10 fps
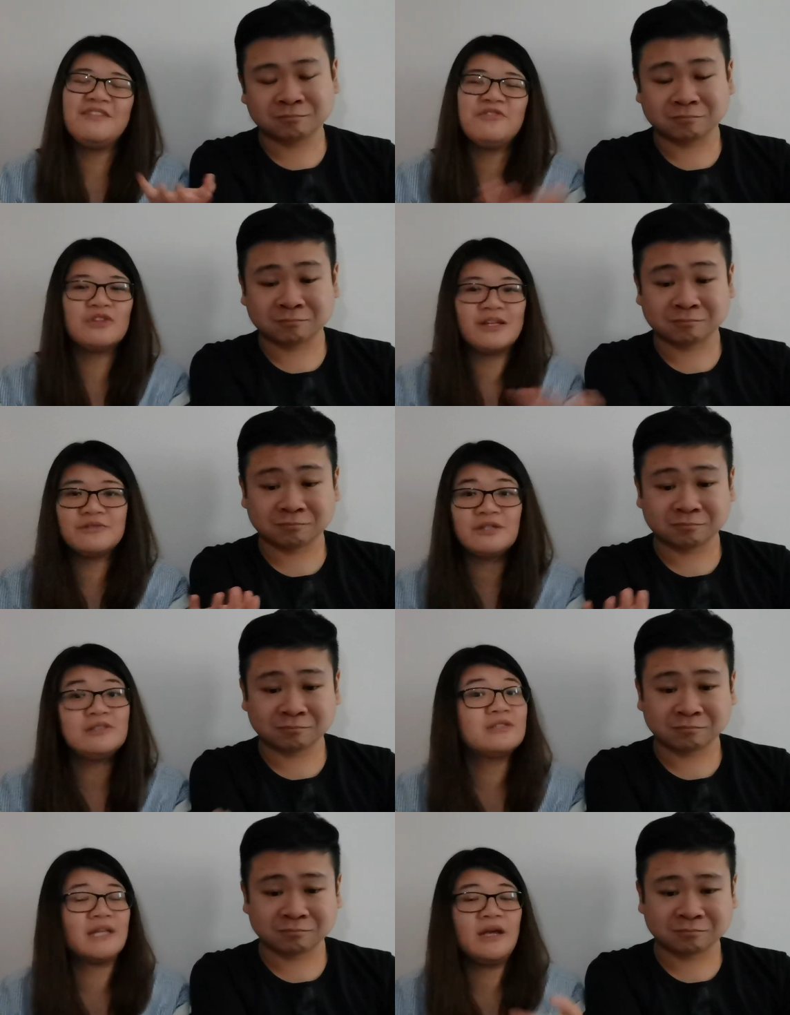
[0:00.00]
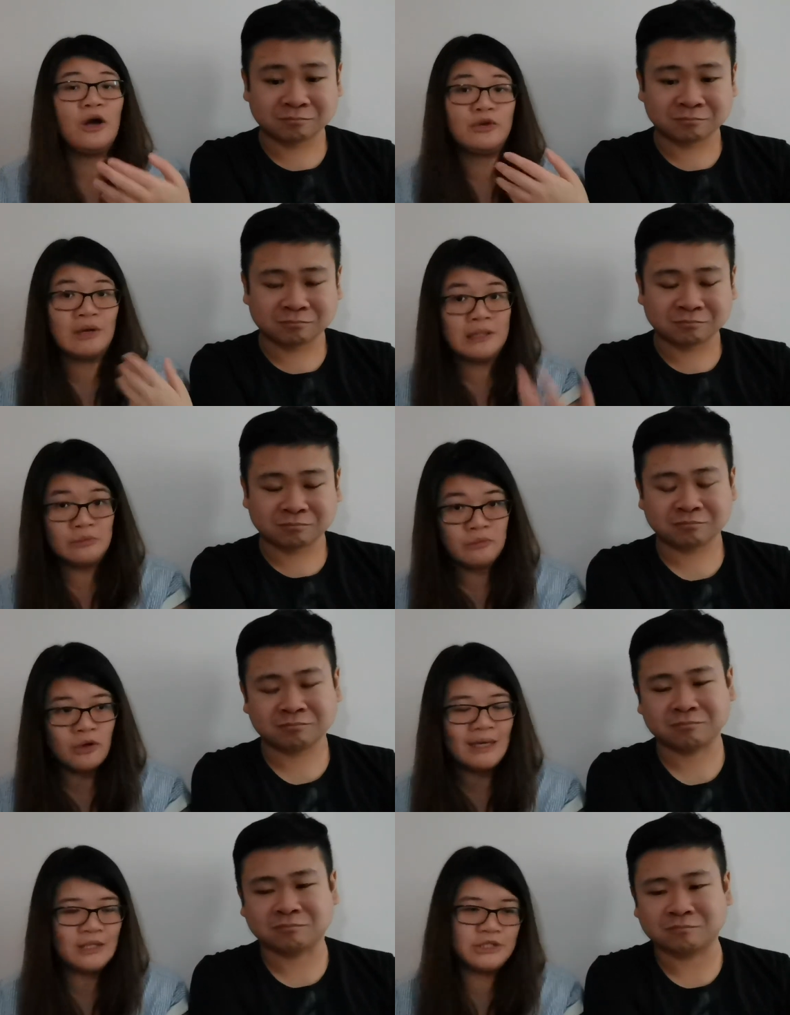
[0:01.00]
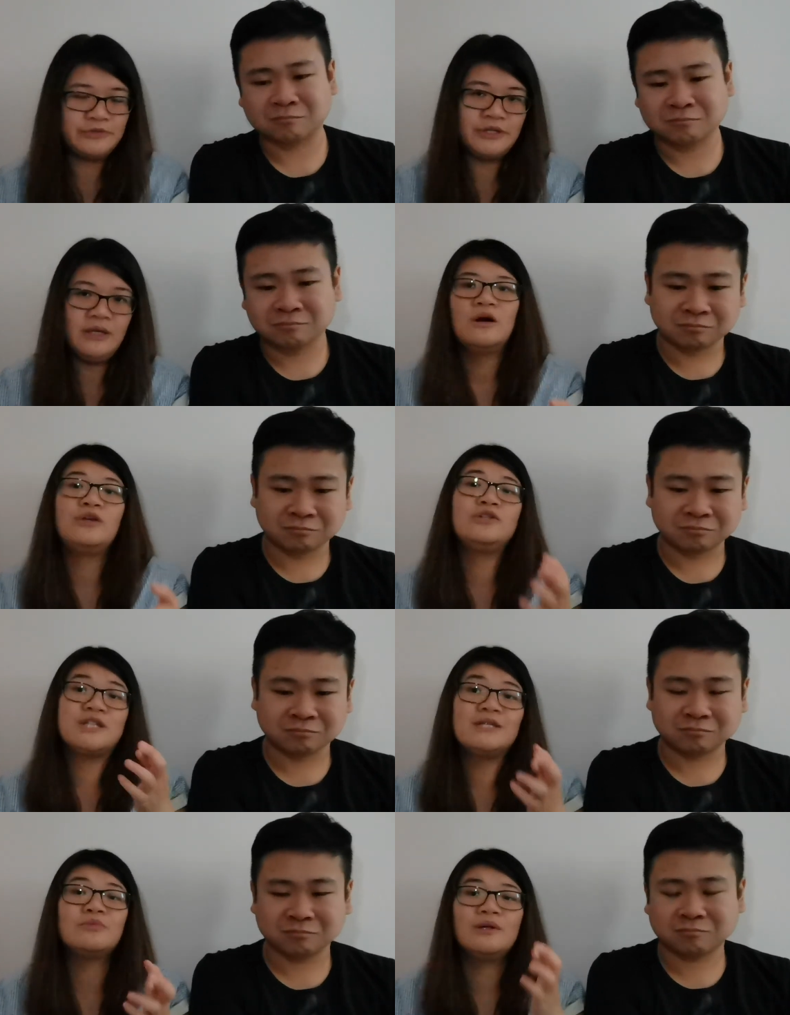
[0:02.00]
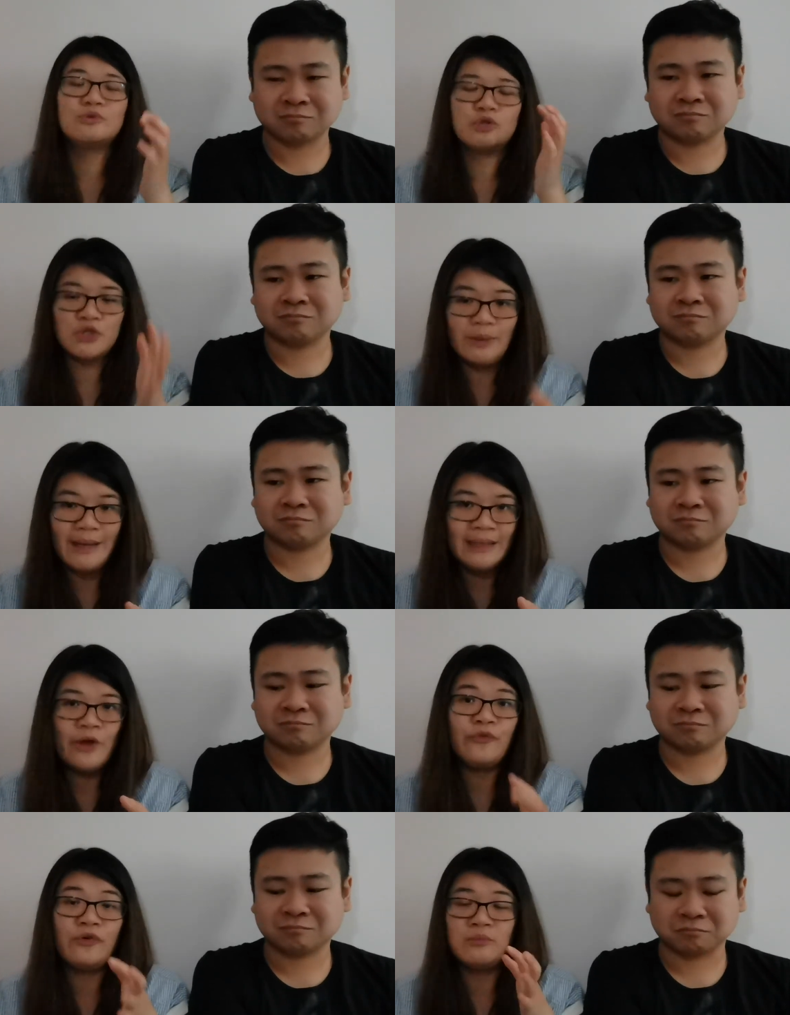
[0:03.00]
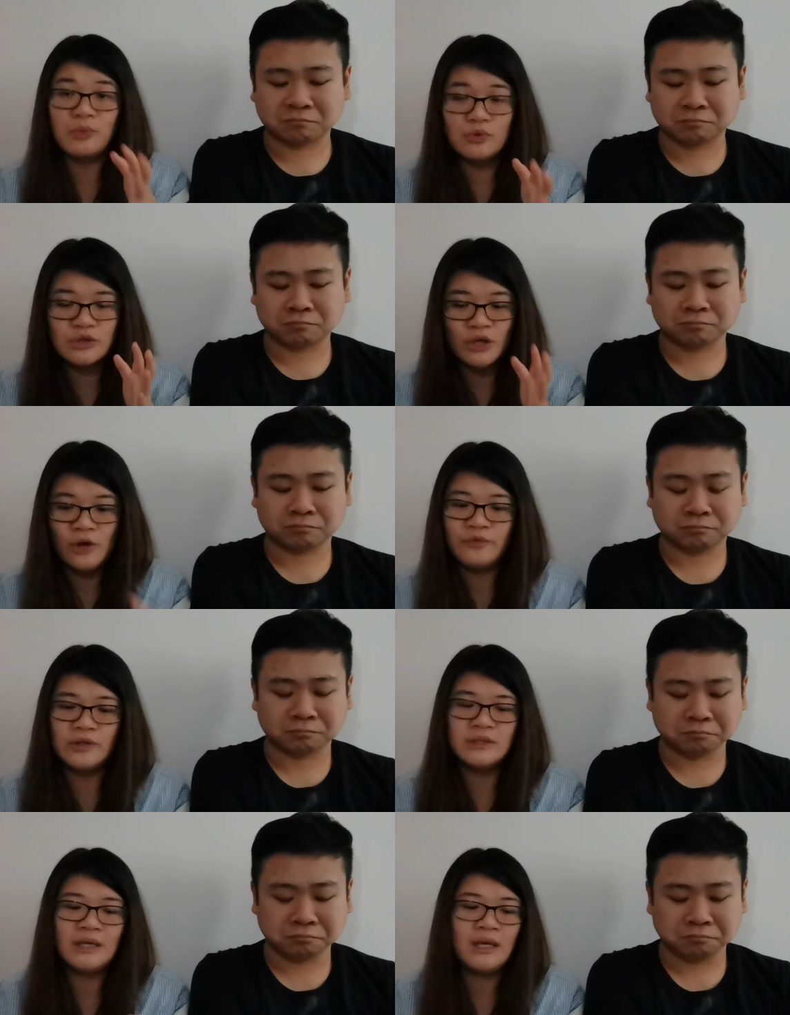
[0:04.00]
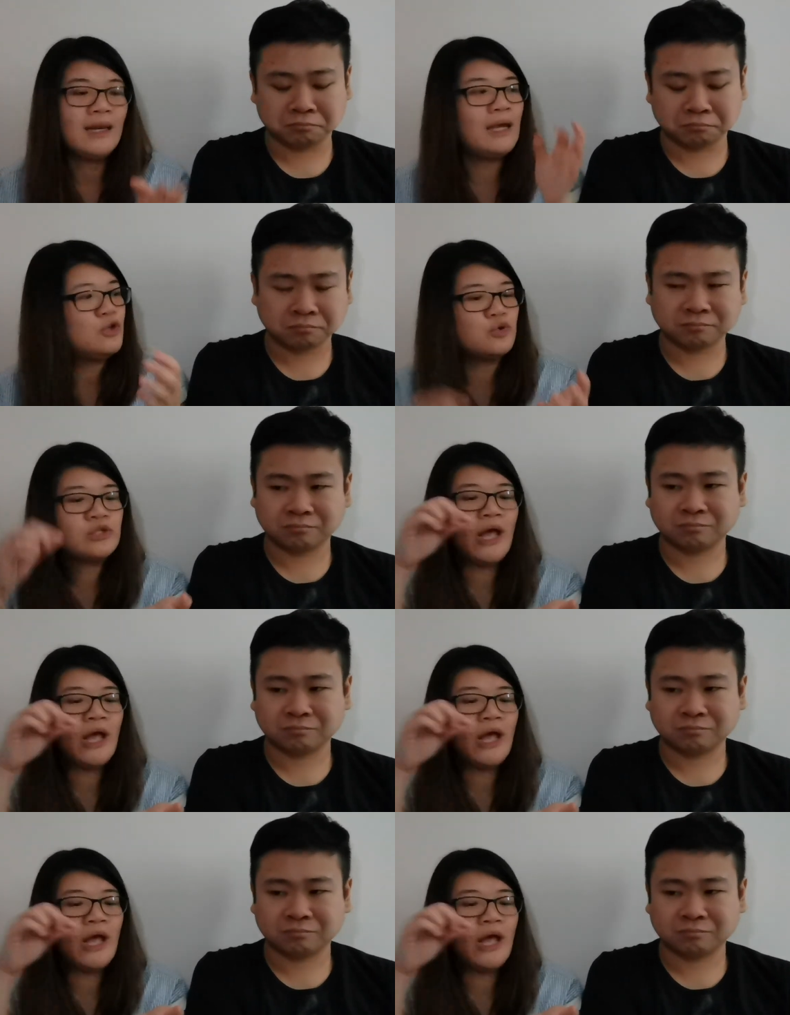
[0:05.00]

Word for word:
Speaker 1: if you don't want to save, or you want more luxury, or you just want to stop at that for most of the day, like you stay